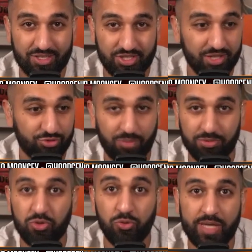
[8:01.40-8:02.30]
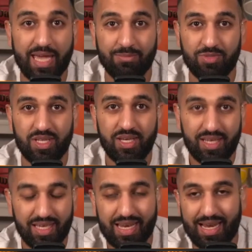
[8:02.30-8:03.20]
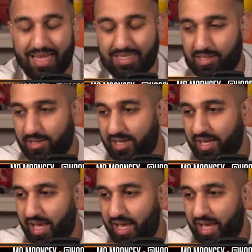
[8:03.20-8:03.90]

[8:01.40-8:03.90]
year and dropped 2 games in Atlanta. Mm-hmm.